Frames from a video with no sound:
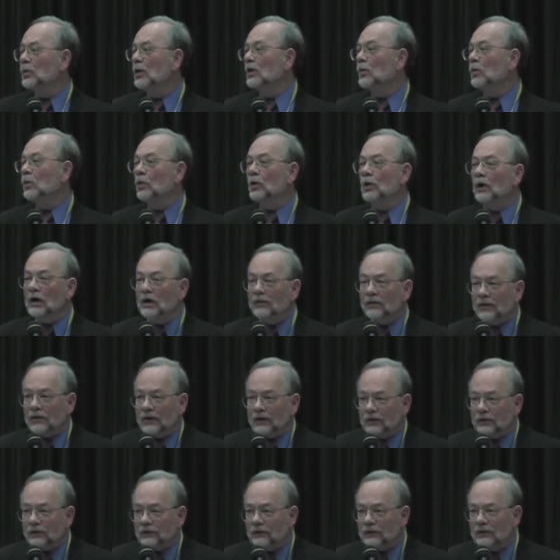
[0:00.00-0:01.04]
one word of
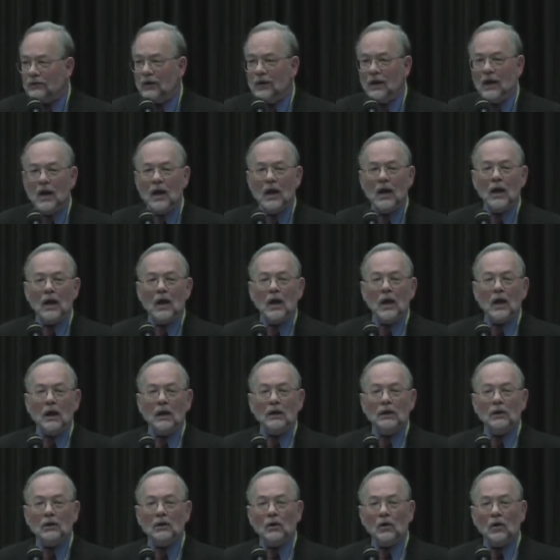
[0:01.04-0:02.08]
this,
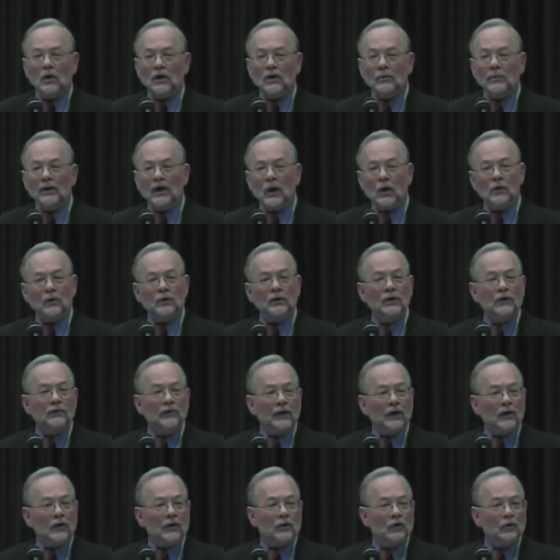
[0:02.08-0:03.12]
you're going to be out on your
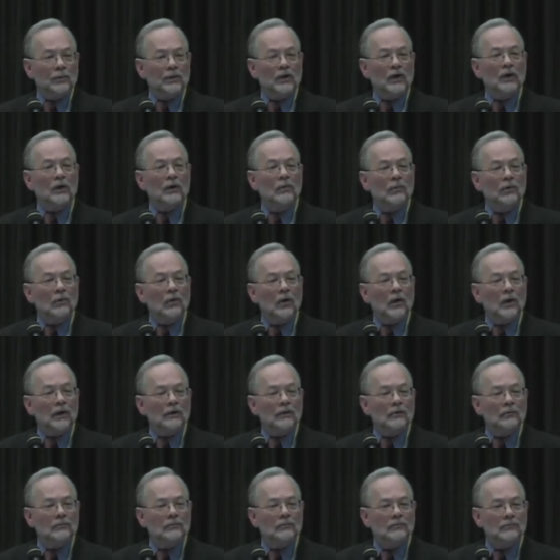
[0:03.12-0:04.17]
ear. You'll be
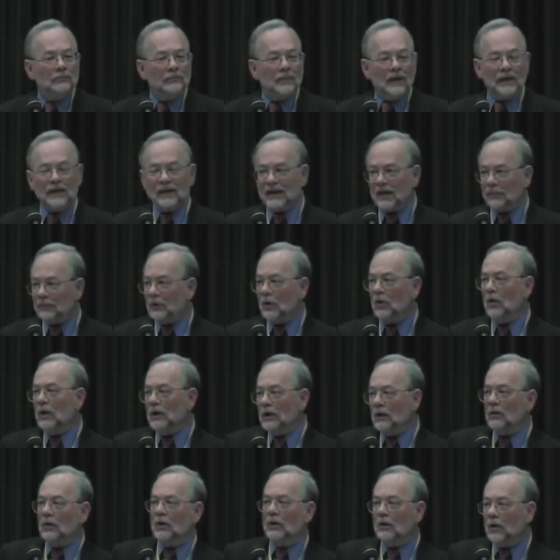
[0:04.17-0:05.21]
unemployed. And he kept on
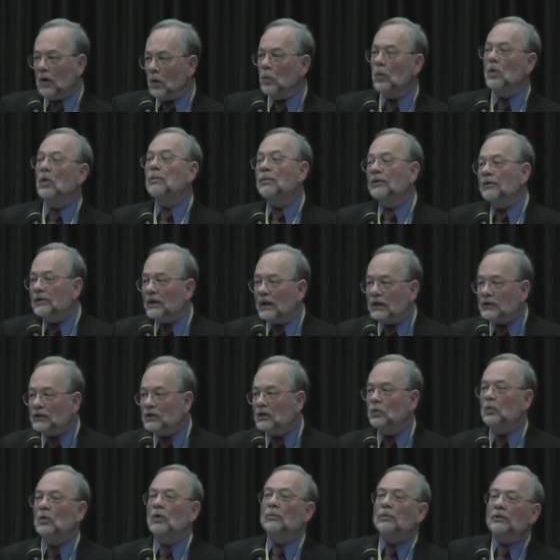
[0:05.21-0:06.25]
and on and on. We'll protect
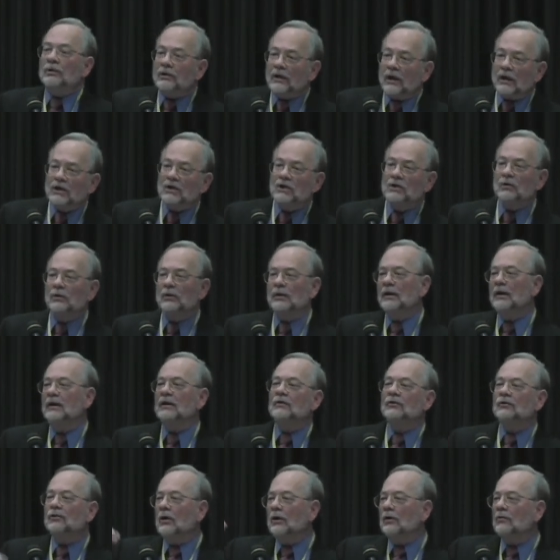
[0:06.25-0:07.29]
you. We'll protect you. And then he
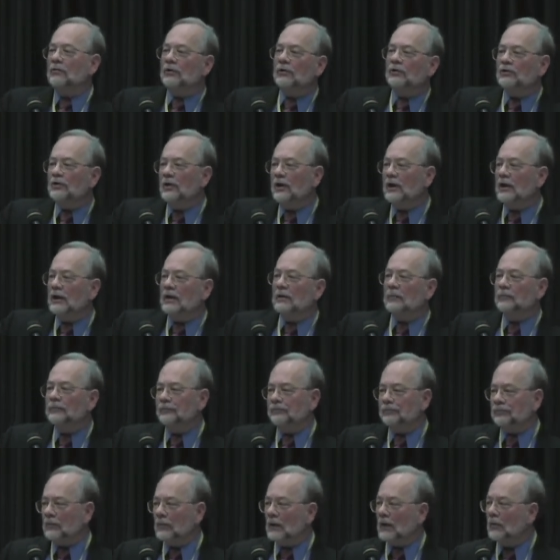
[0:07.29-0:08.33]
started reciting
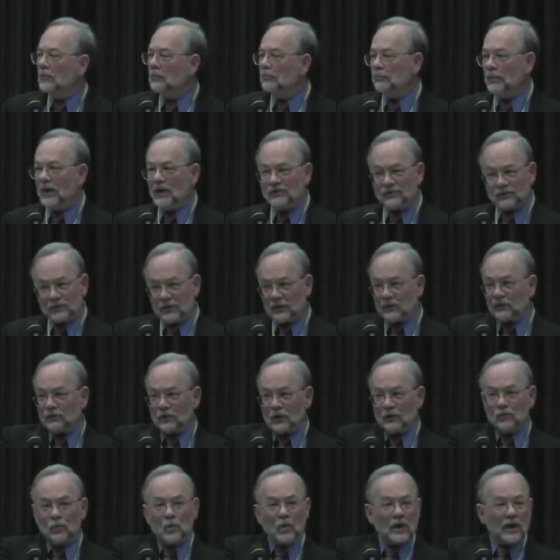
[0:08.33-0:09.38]
basics
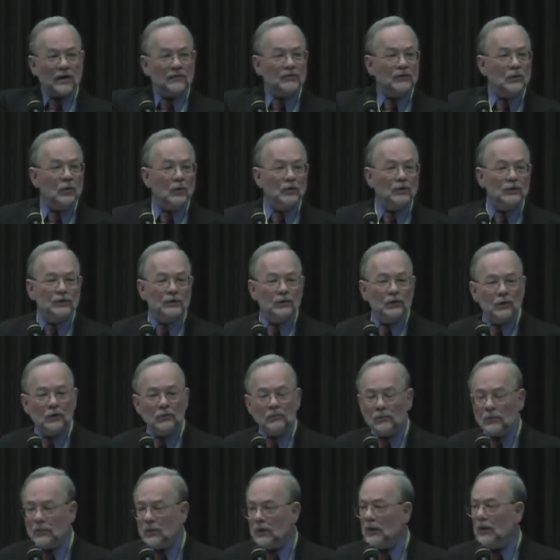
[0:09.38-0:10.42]
of what I've told you.
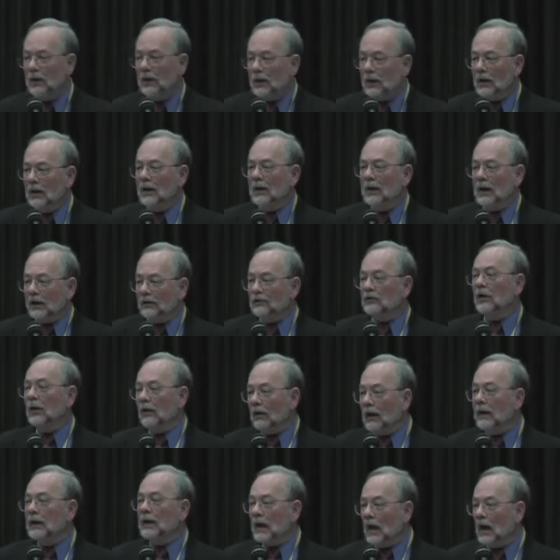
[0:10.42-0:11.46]
And I said, all
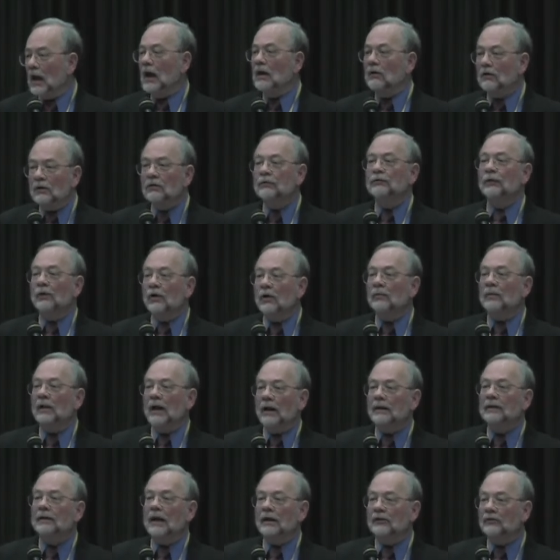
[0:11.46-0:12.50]
right, yeah, I'll confirm
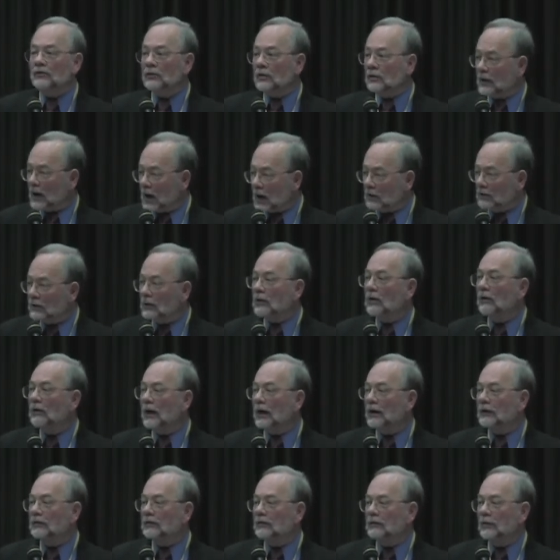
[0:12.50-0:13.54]
that. That's entirely
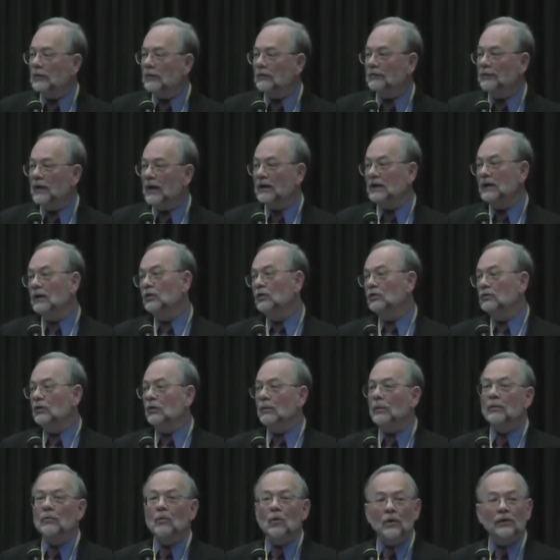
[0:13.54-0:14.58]
correct. In fact, he knew a little
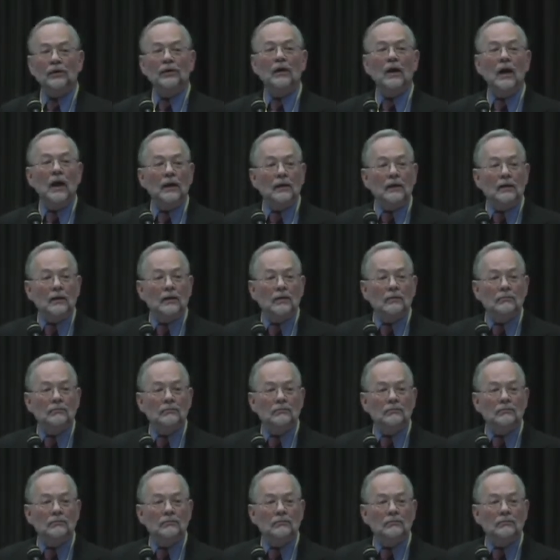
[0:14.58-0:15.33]
bit more than I did.